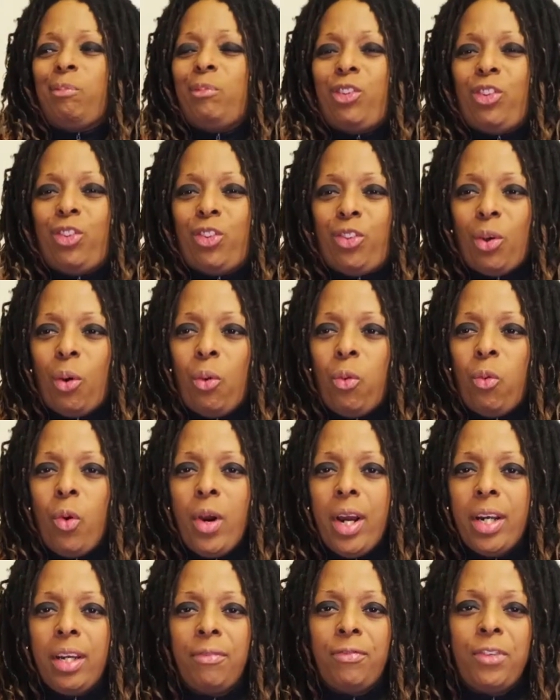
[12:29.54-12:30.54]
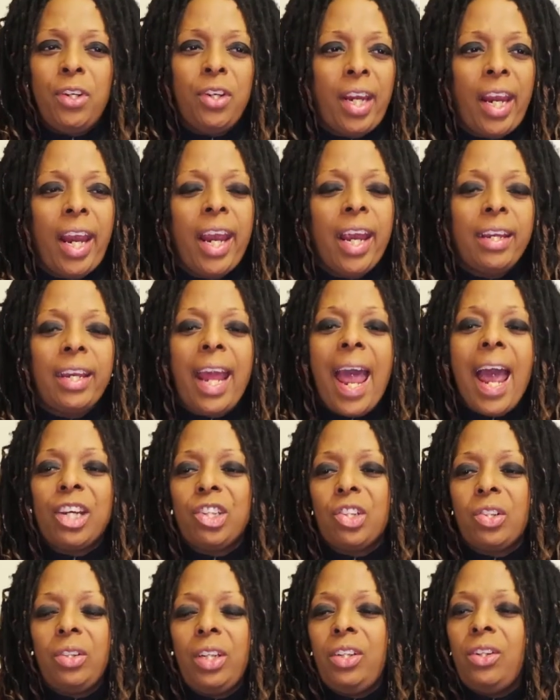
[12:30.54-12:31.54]
So what if you can't
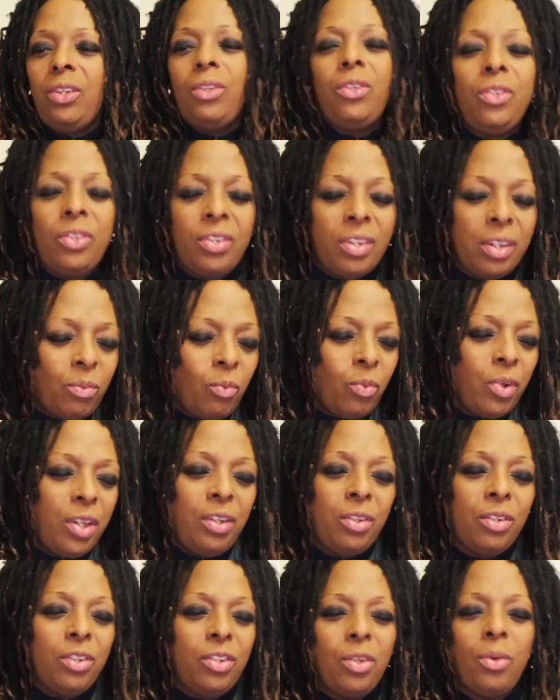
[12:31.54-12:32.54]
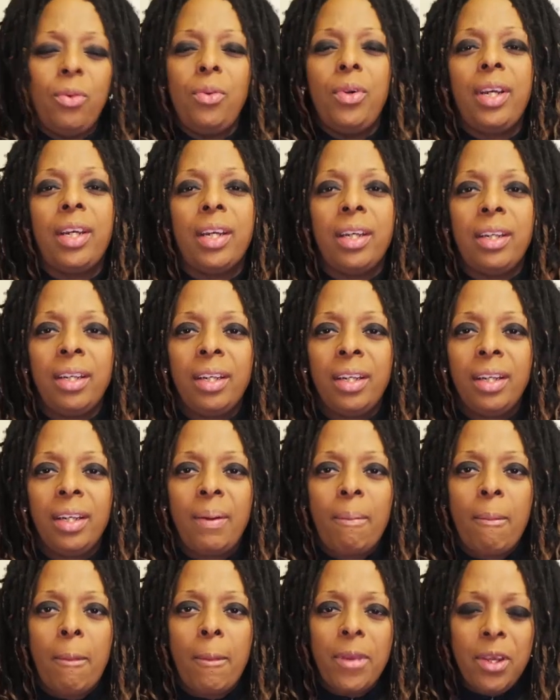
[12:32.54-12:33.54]
actually use it when you're doing it?
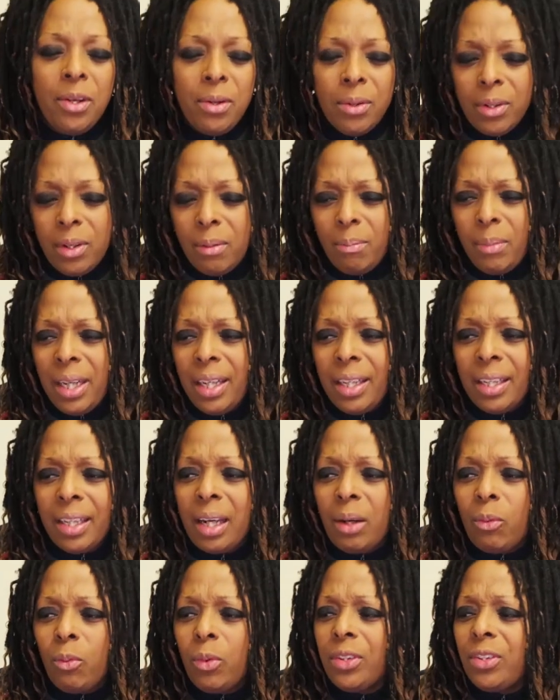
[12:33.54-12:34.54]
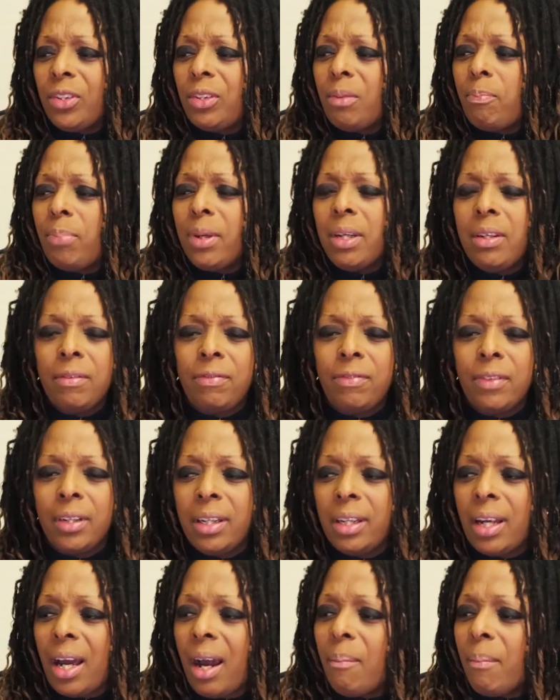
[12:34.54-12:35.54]
You know what I mean? Like, what's the
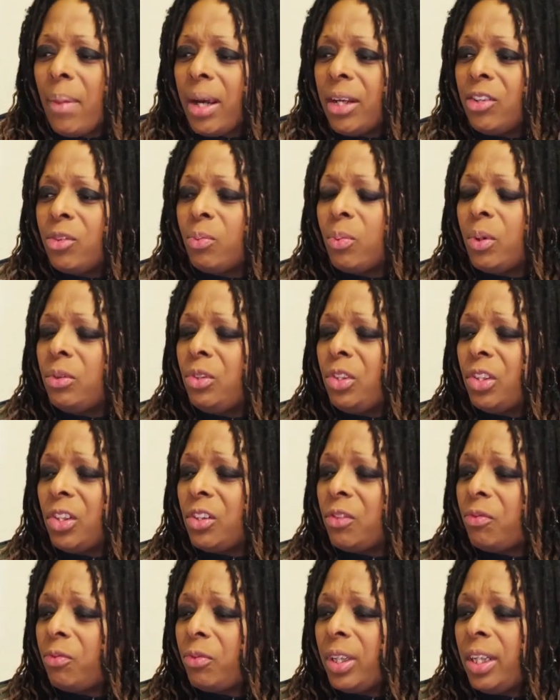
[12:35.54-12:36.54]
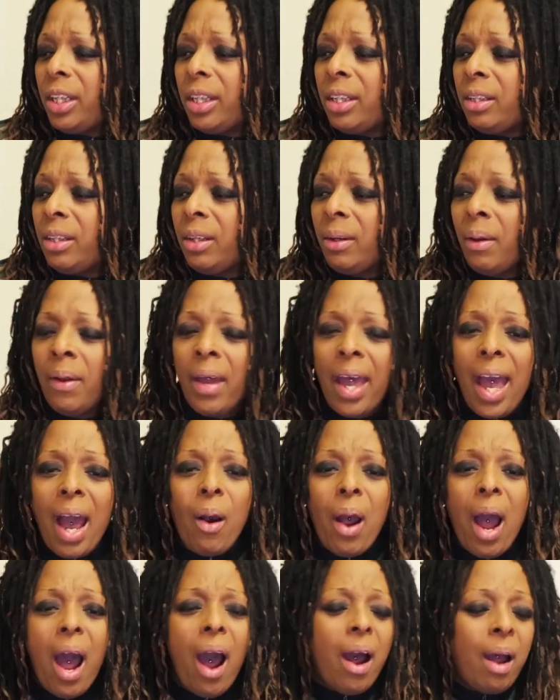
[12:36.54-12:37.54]
benefit? I might as well just freaking,
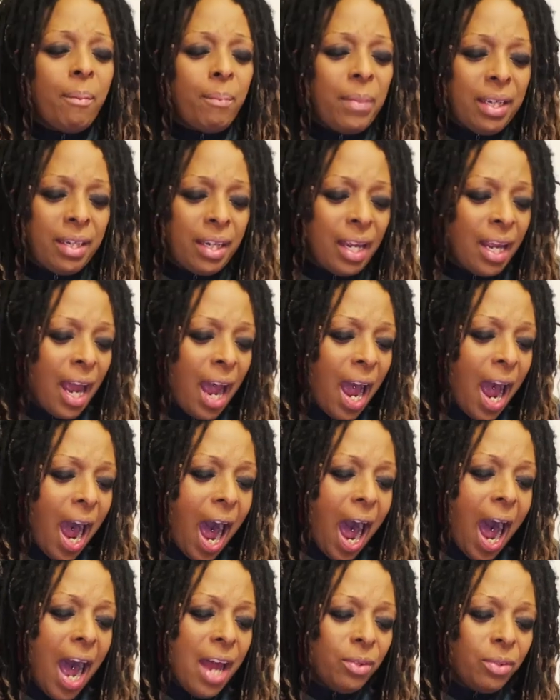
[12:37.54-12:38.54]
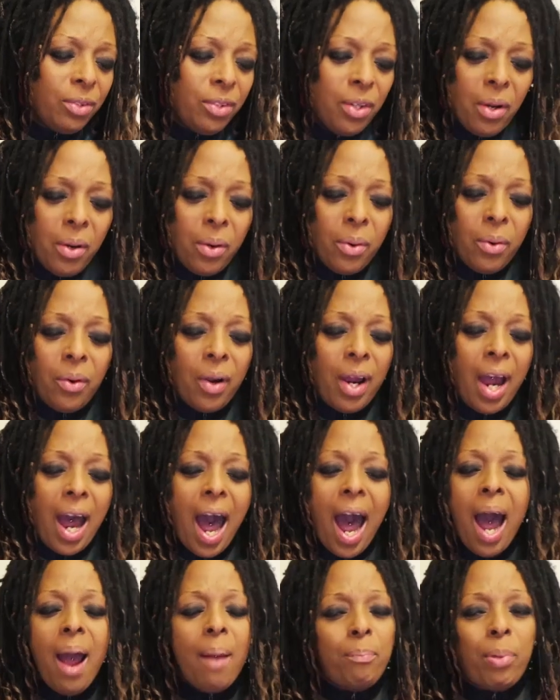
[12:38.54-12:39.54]
I mean, I don't know.
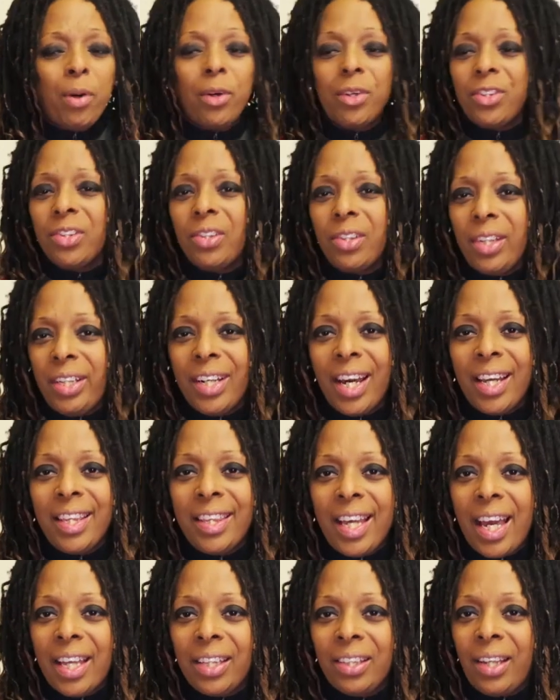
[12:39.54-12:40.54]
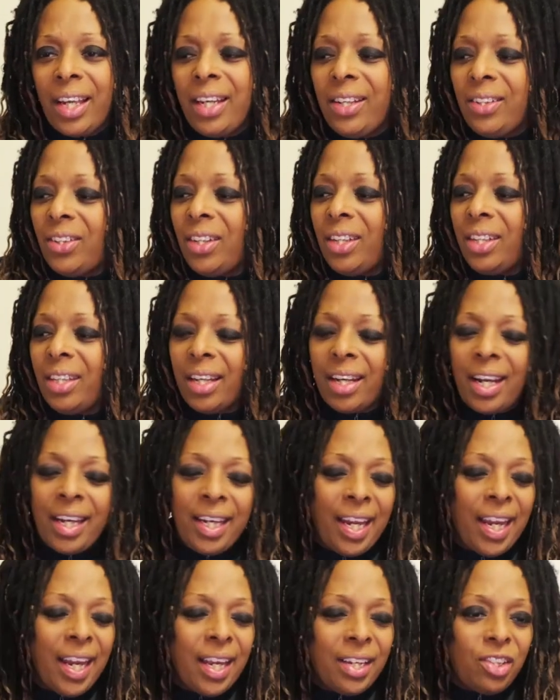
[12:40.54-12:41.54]
I'm personally not that lazy that I
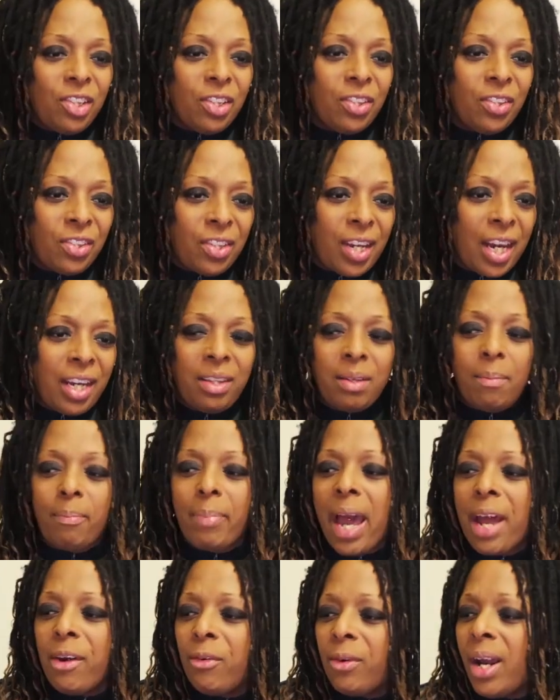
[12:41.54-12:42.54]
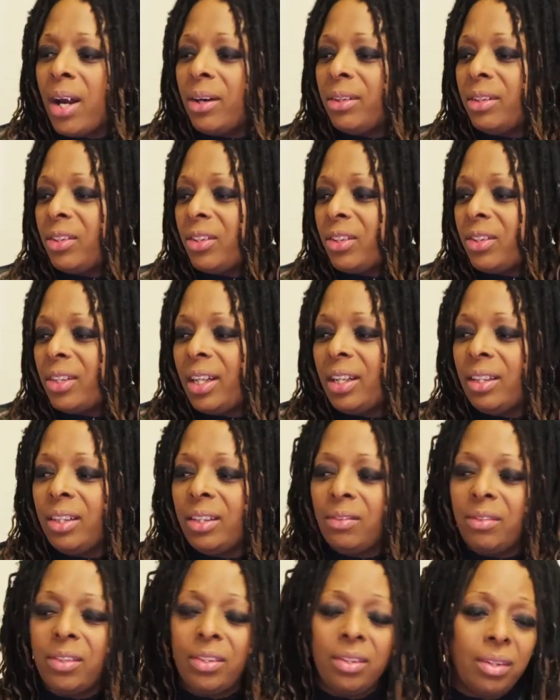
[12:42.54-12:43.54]
can't just take the battery out and stick it
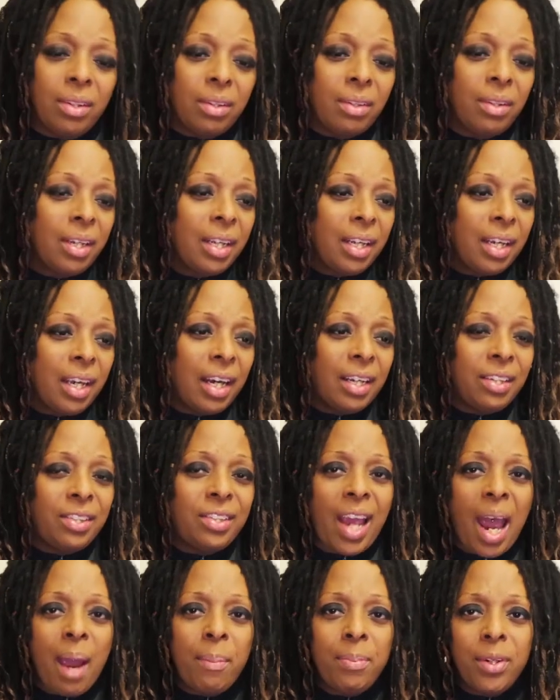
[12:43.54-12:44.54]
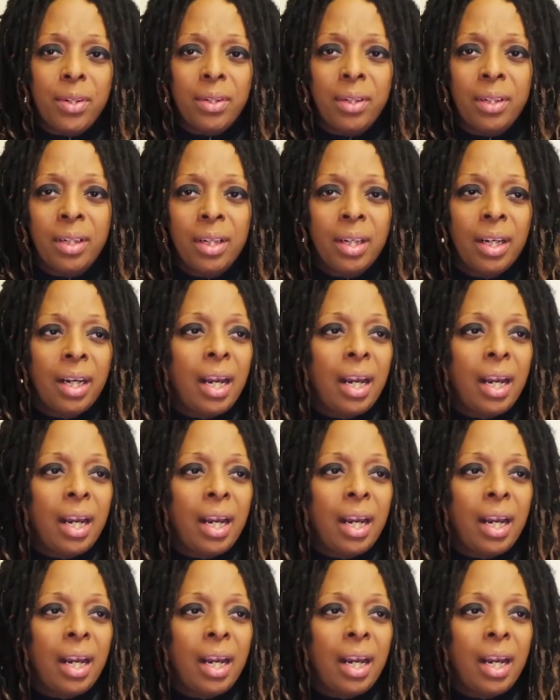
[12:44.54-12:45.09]
into the adapter.